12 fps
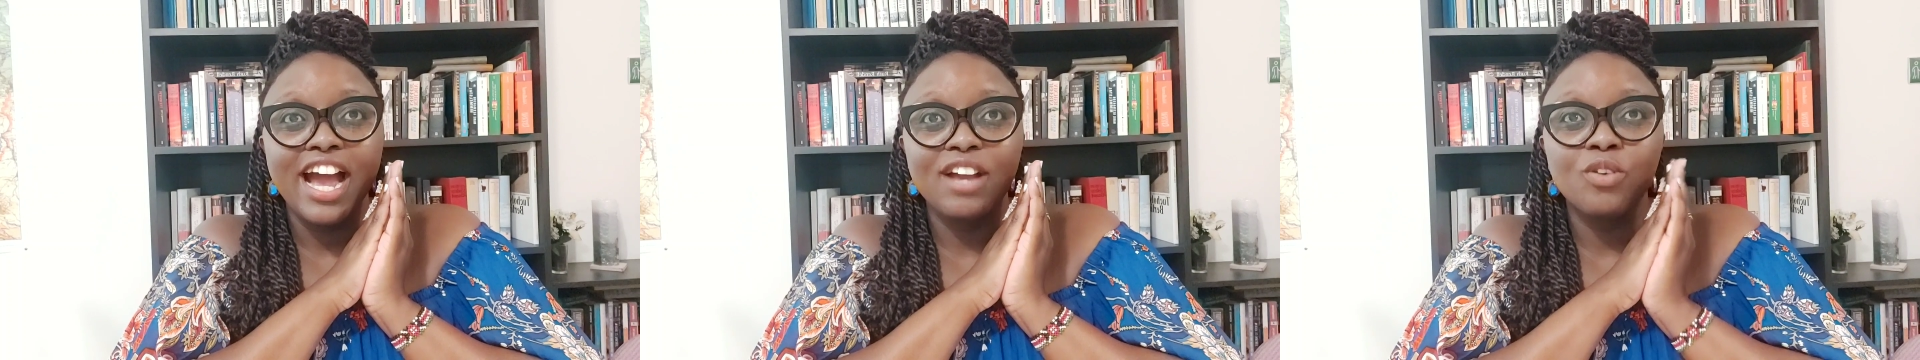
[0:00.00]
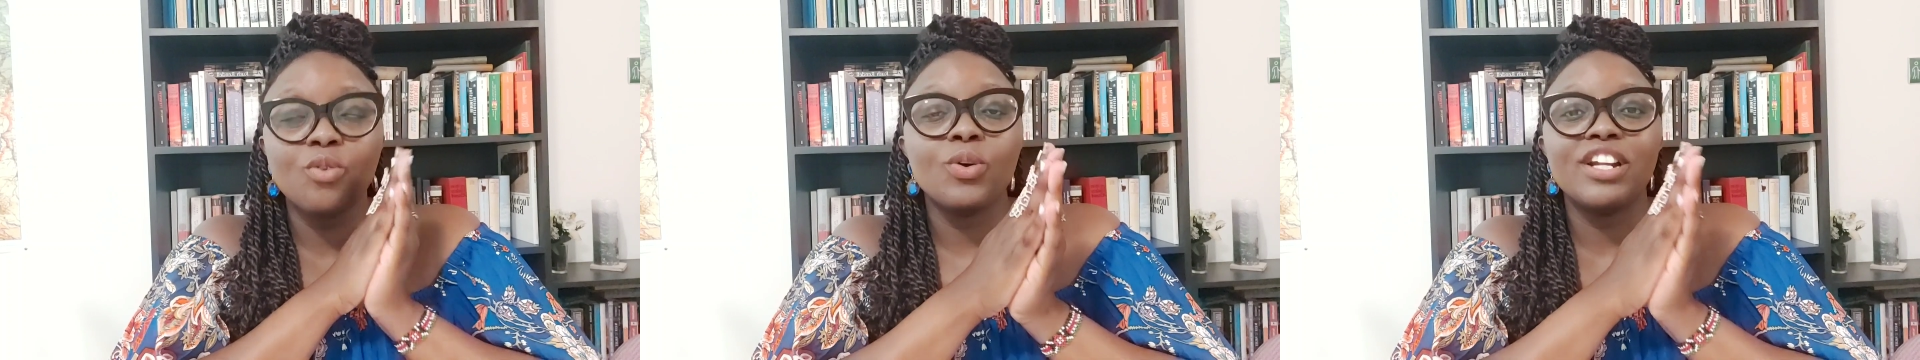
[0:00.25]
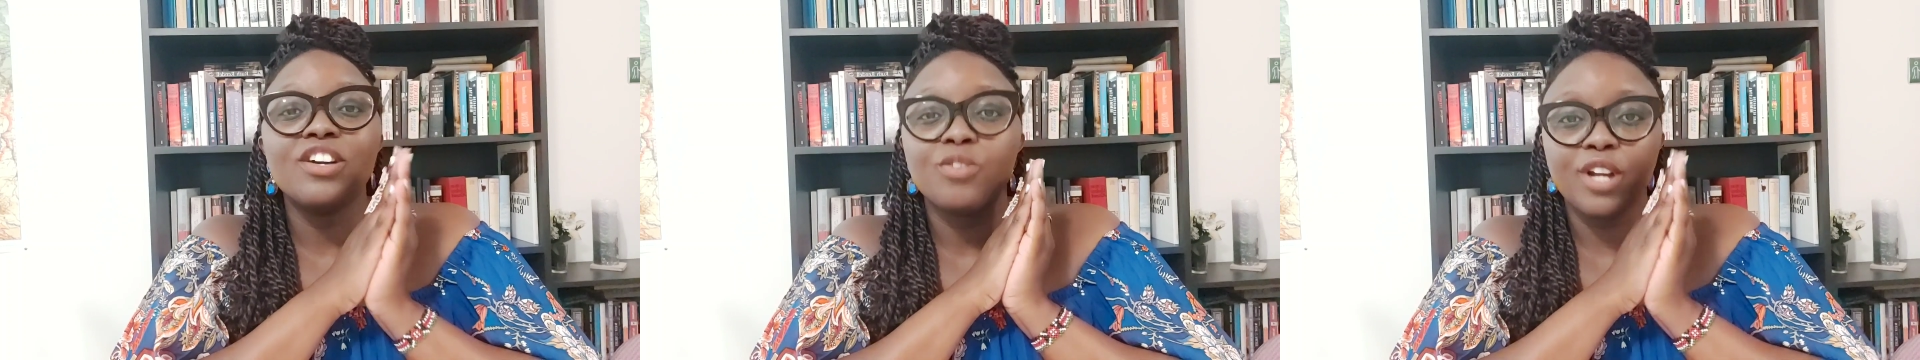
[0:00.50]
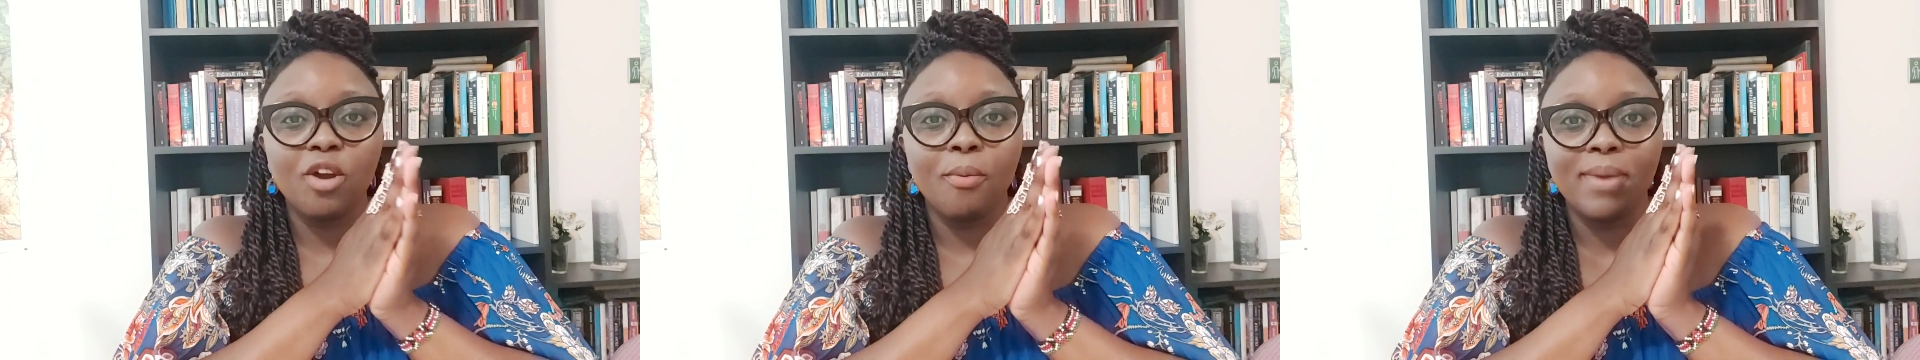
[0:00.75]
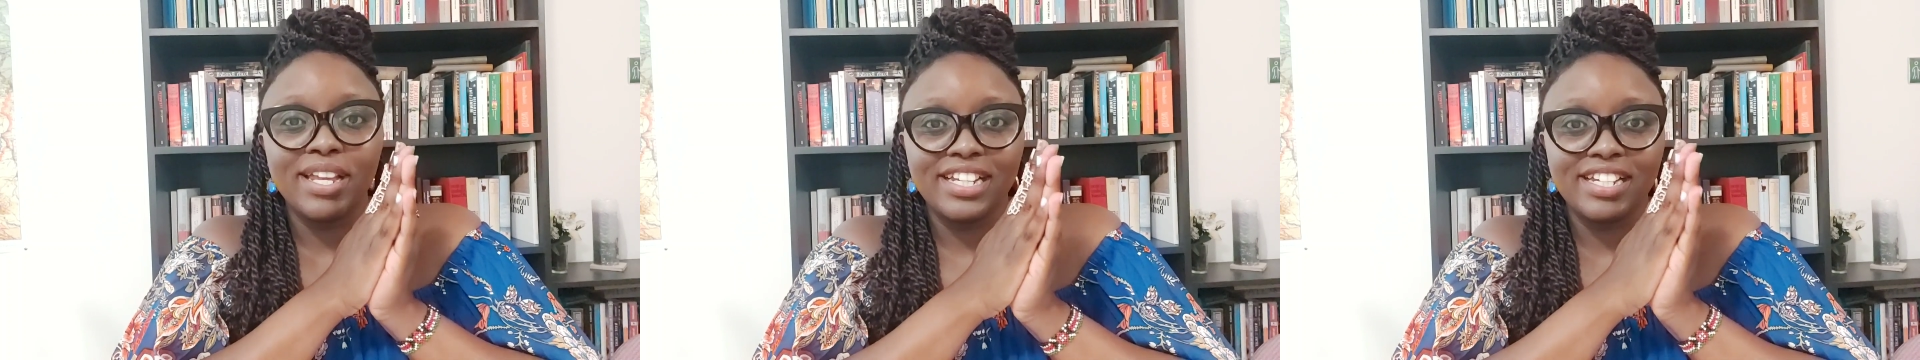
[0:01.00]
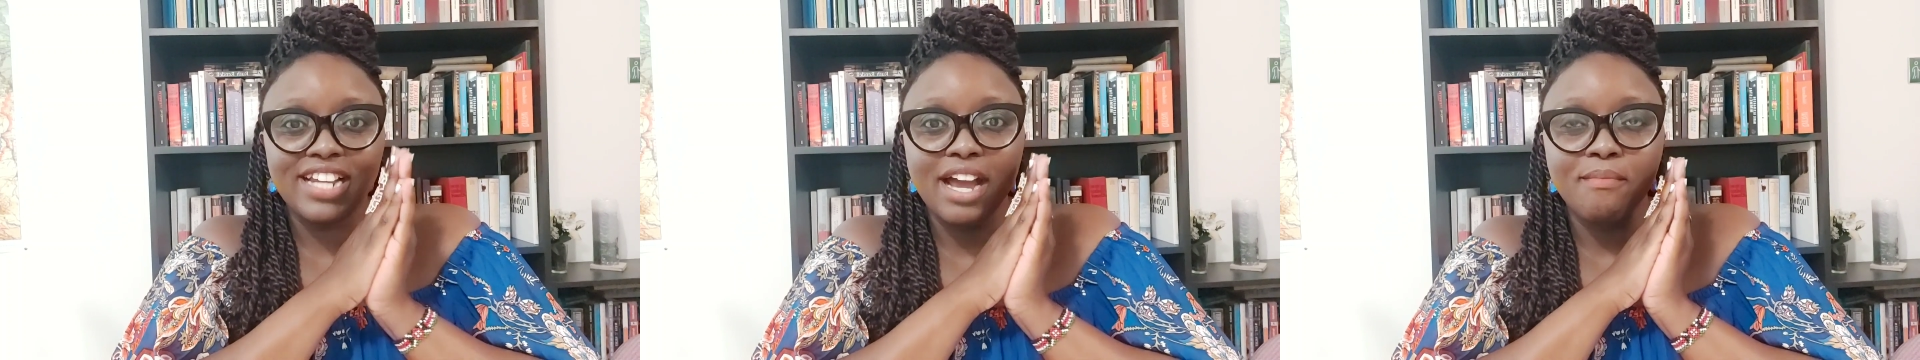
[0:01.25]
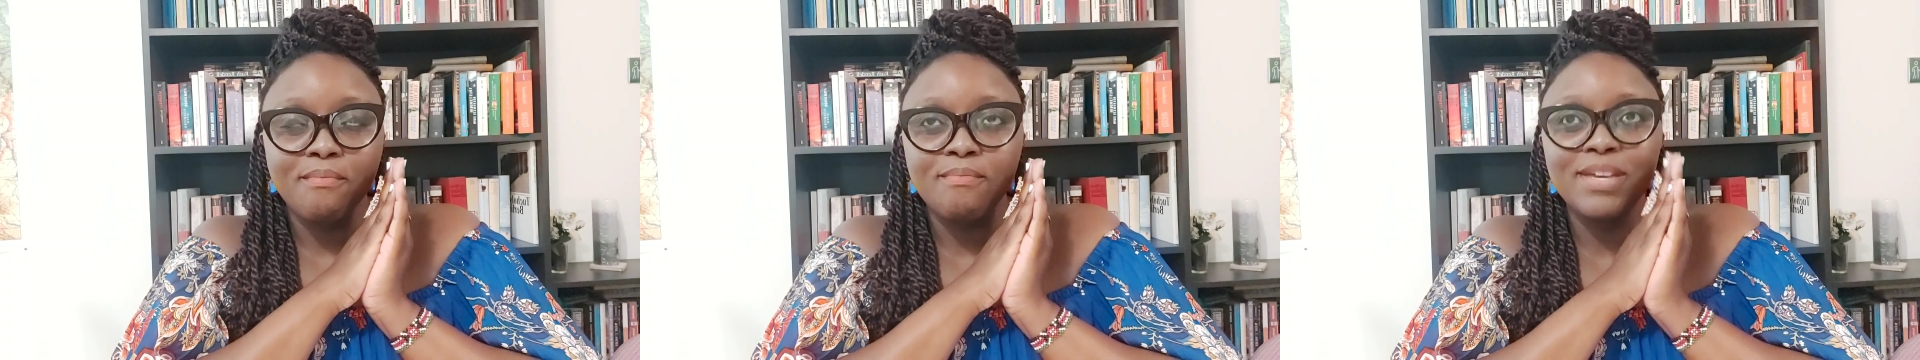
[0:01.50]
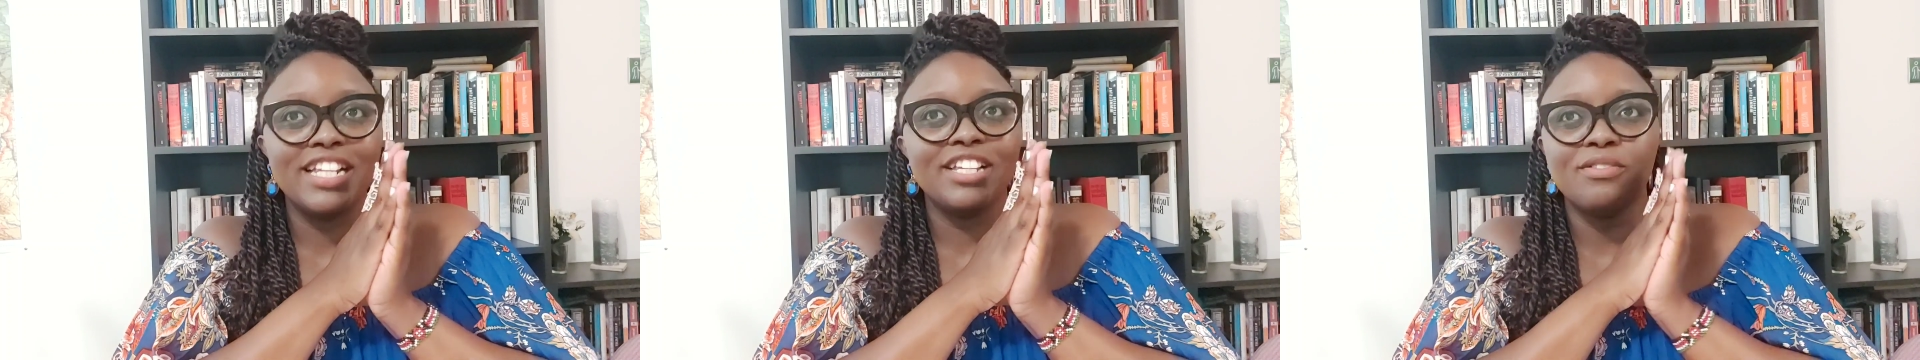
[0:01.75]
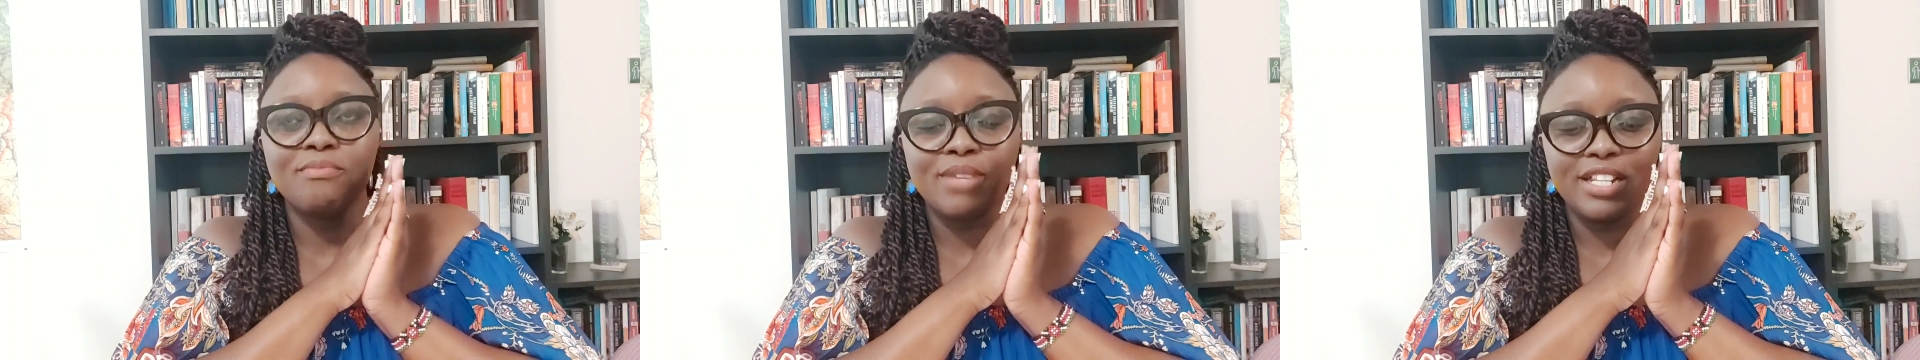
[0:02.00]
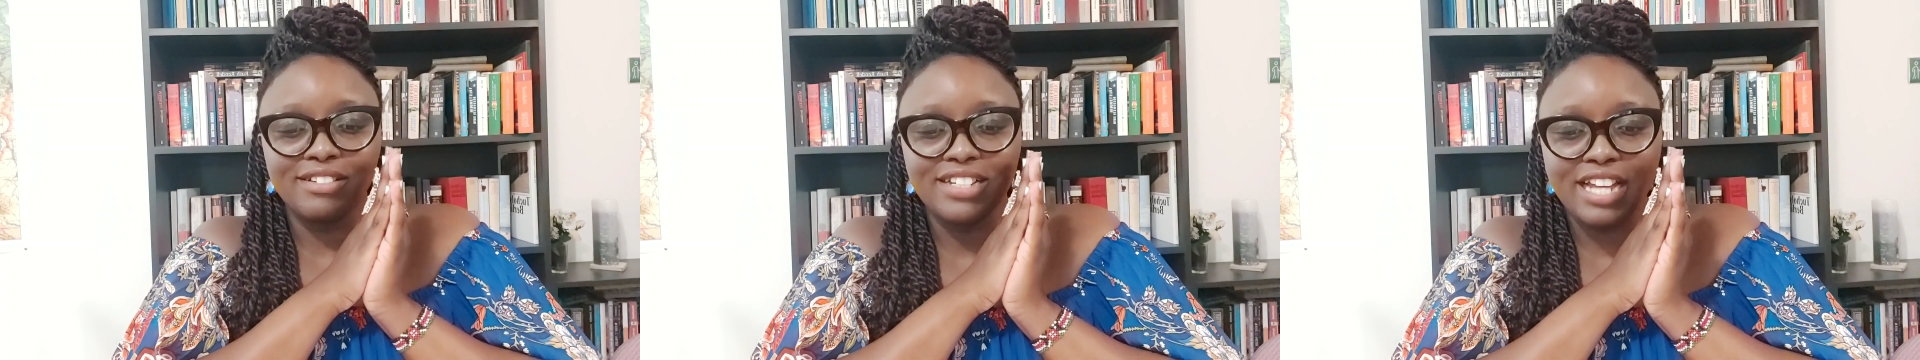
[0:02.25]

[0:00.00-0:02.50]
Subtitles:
I could recommend it a million